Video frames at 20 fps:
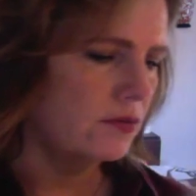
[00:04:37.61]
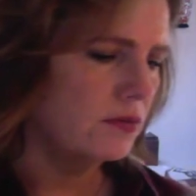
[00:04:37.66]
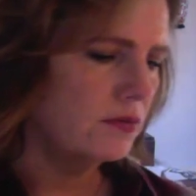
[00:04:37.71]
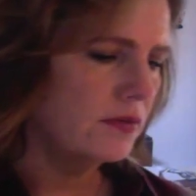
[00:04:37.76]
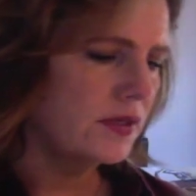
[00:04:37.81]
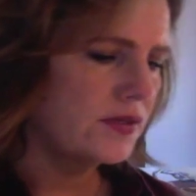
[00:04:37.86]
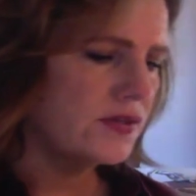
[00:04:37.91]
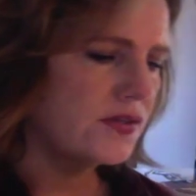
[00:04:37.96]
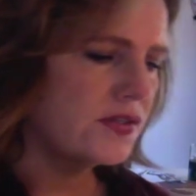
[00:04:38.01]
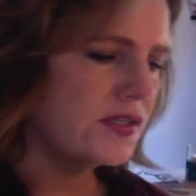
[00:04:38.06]

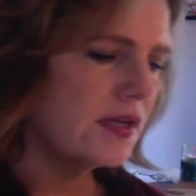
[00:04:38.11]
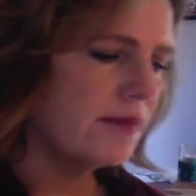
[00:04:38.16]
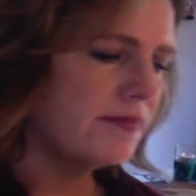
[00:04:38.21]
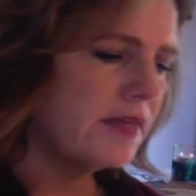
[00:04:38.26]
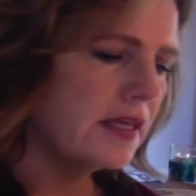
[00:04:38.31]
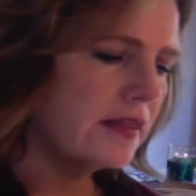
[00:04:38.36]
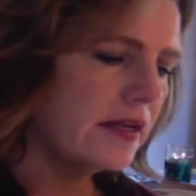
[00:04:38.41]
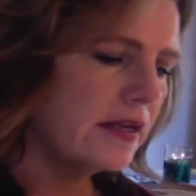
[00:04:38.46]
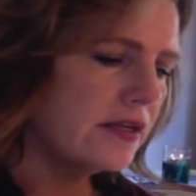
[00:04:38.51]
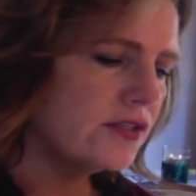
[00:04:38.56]
This is
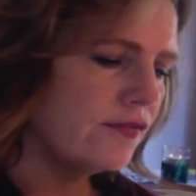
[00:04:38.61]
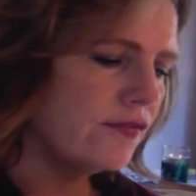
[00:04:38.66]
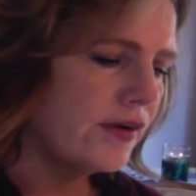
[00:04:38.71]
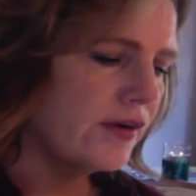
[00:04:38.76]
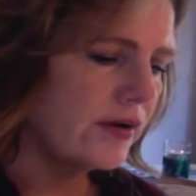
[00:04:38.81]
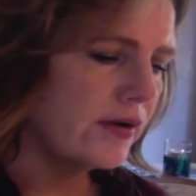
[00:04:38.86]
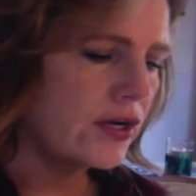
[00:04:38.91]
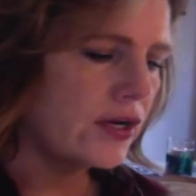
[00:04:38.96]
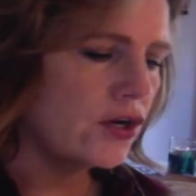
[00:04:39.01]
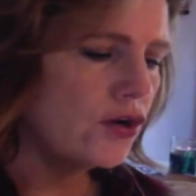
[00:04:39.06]
something that is a
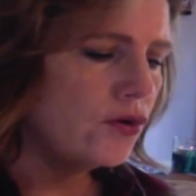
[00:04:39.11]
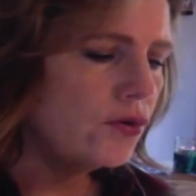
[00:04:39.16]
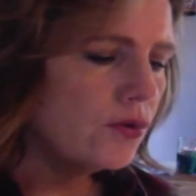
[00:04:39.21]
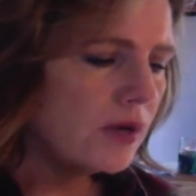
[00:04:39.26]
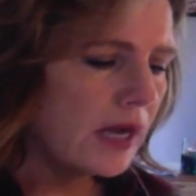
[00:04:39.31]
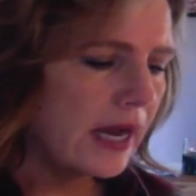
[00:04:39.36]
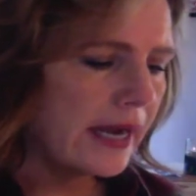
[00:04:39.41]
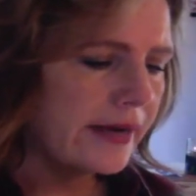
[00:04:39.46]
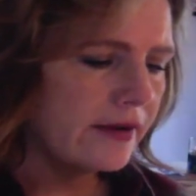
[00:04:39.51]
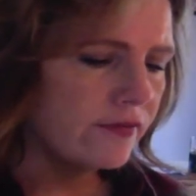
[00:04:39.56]
very new
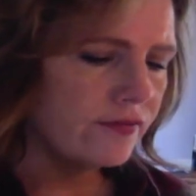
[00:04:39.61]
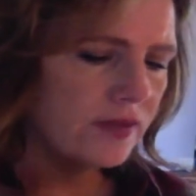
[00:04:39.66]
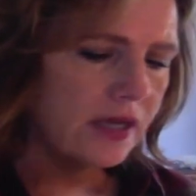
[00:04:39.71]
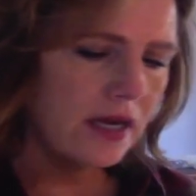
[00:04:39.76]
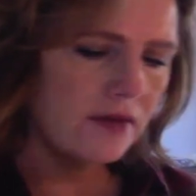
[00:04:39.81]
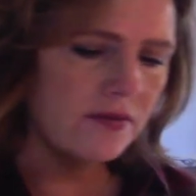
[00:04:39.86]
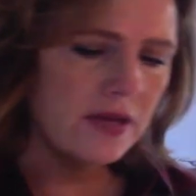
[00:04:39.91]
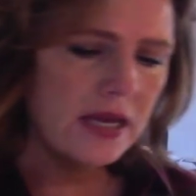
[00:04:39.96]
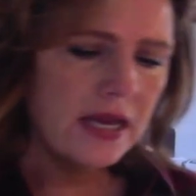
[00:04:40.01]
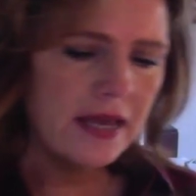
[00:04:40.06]
kind of
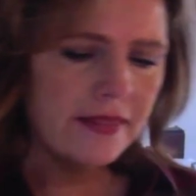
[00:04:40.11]
love.